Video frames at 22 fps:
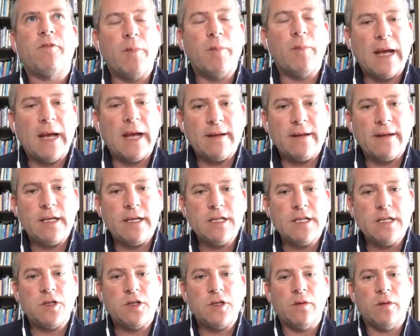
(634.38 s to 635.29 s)

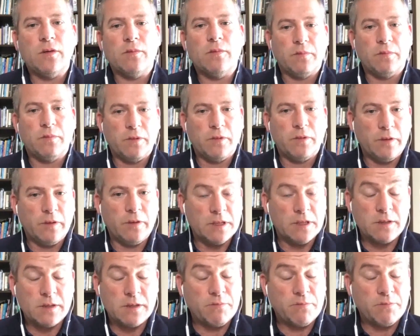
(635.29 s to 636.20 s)
formalities.
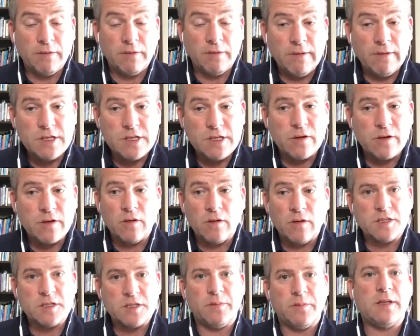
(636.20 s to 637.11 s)
It's a privilege, of
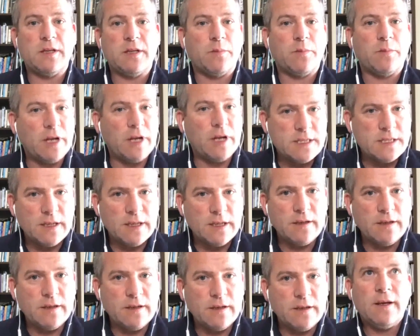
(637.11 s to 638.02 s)
course, to meet the
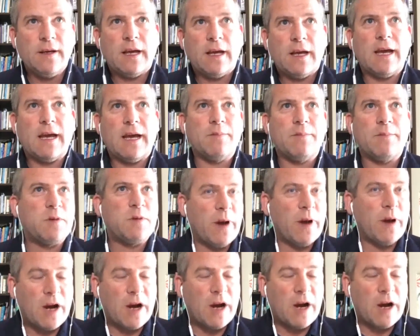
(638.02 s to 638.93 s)
president,
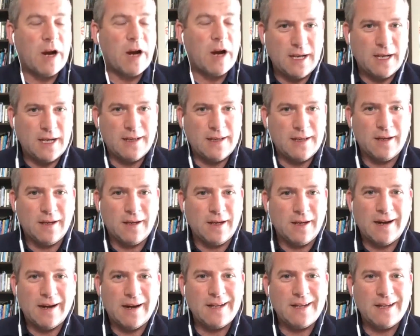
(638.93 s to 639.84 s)
to march behind the
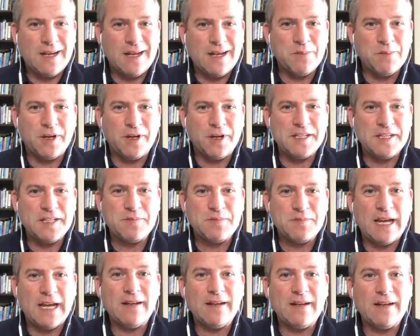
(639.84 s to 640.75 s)
Artane Boys
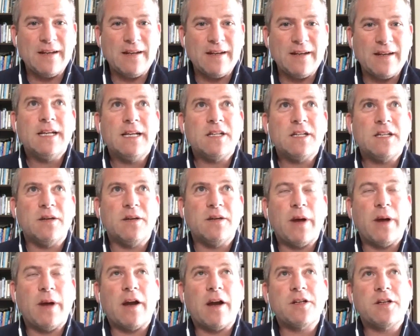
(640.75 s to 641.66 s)
band, to
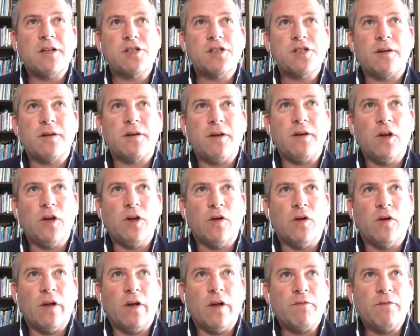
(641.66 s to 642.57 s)
march,
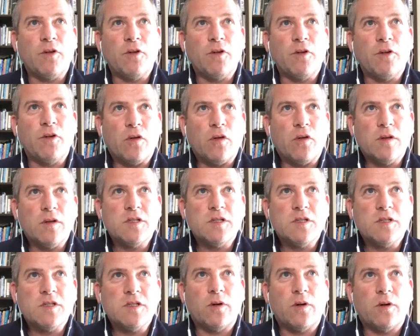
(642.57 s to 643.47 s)
in front of your own
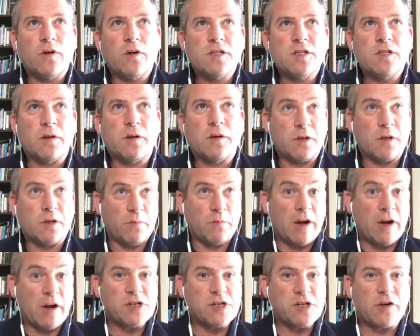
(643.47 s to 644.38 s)
supporters, to
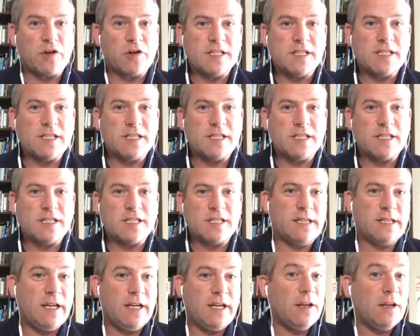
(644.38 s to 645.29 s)
march across Hill
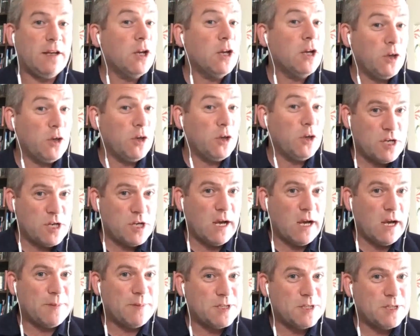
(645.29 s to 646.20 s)
16,
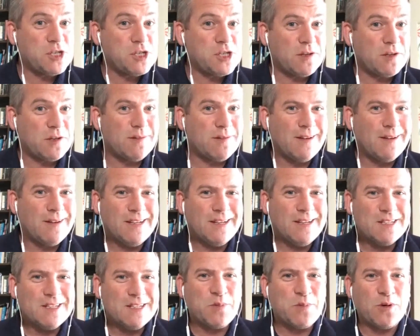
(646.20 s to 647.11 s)
usually opposition
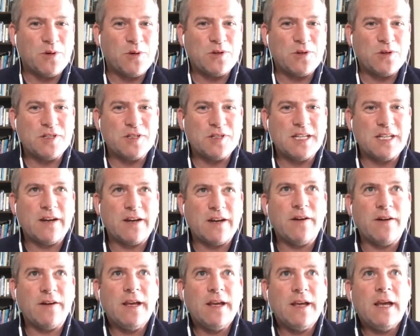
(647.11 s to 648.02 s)
supporters
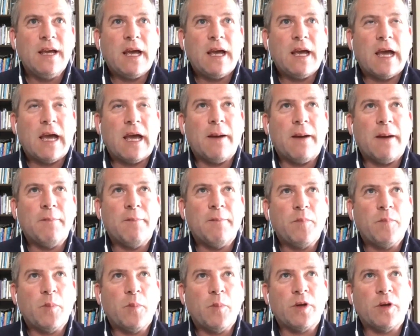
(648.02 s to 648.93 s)
there.
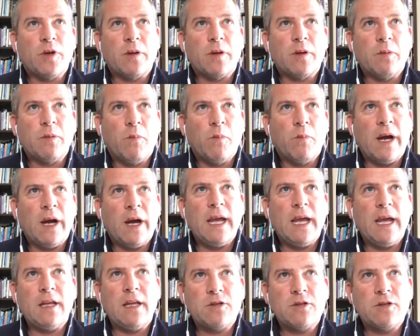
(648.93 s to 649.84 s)
But
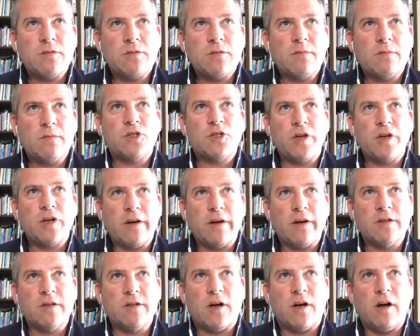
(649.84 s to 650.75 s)
my
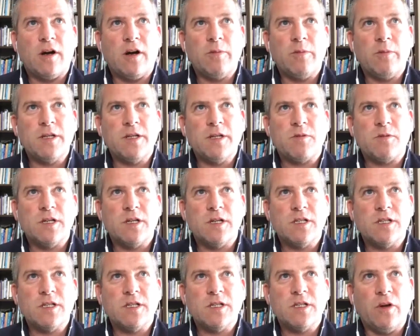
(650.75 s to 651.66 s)
trigger always
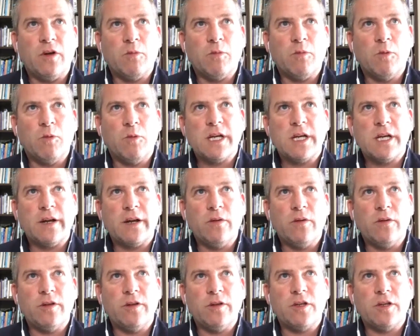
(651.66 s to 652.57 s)
was, once I got
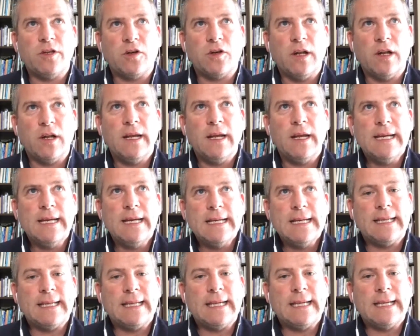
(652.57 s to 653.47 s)
out of the tunnel,
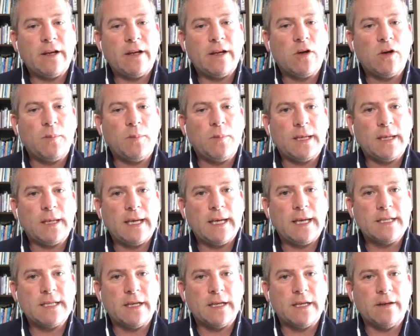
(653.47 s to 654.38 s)
to get a couple of
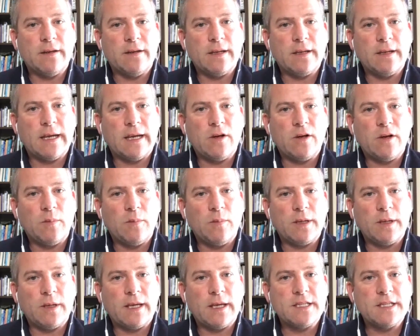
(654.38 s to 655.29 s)
kicks in.
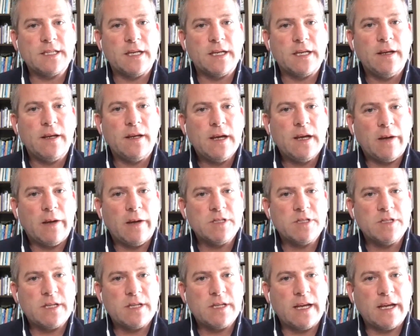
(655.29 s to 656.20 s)
I
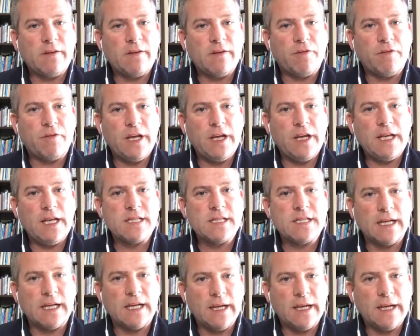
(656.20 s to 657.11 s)
was taking
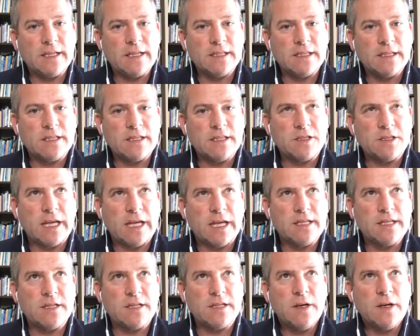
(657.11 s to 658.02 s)
frees. I like to
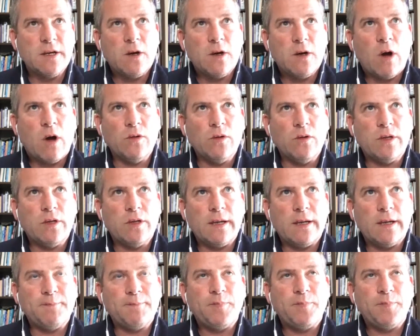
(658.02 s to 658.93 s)
sense how
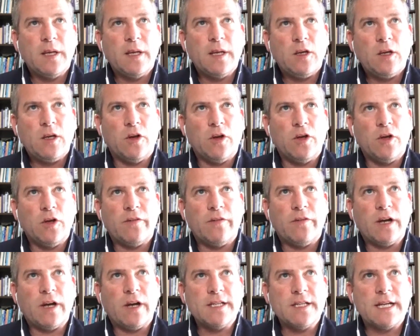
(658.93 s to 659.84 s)
you'd
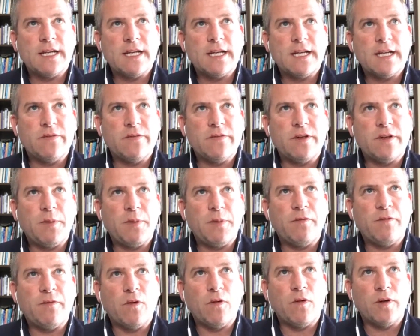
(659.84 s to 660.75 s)
have got a sense of it
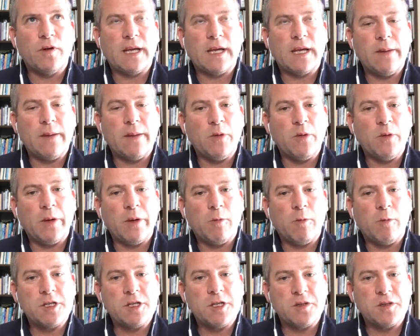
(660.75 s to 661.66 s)
before the game. You
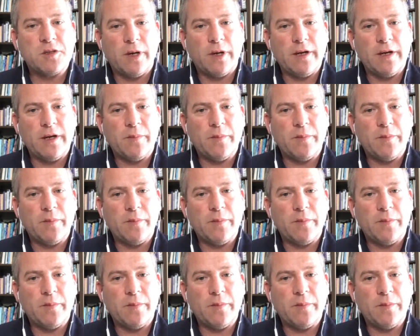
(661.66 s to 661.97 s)
might watch the